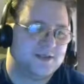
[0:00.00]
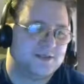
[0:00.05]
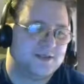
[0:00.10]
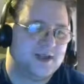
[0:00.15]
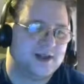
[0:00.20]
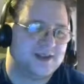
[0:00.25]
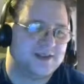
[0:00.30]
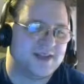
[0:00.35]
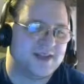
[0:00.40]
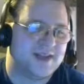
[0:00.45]

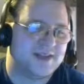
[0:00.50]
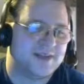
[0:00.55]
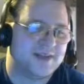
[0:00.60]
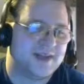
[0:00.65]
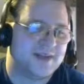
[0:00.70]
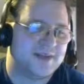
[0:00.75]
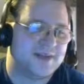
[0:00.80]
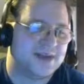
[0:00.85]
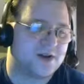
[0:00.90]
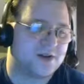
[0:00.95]
Right then,
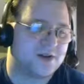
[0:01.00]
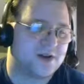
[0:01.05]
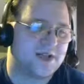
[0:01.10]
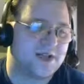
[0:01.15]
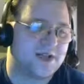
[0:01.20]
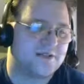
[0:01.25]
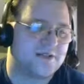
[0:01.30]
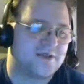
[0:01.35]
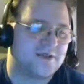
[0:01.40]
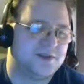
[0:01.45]
I would better go
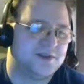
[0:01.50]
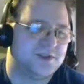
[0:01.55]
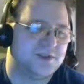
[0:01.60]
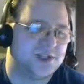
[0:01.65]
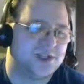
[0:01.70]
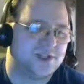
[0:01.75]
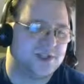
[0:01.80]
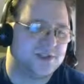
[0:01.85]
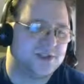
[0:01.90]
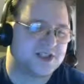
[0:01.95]
looking for
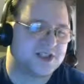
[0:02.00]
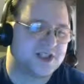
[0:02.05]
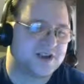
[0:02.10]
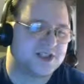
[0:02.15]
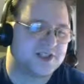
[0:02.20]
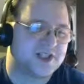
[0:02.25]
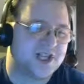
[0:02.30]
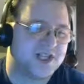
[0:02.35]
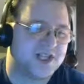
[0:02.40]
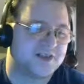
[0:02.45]
Lucia. She's
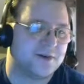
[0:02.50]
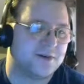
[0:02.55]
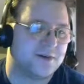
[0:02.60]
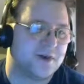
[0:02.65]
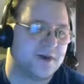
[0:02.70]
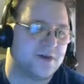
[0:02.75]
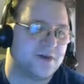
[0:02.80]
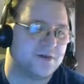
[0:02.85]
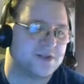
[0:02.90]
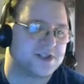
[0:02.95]
always angry
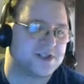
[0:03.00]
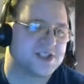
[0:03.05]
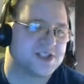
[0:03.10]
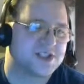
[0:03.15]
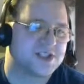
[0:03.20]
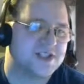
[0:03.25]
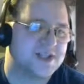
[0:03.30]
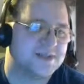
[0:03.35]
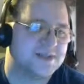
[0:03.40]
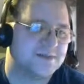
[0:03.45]
when I
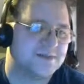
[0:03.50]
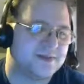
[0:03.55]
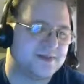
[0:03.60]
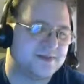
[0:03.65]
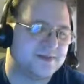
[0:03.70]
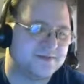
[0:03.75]
oversleep.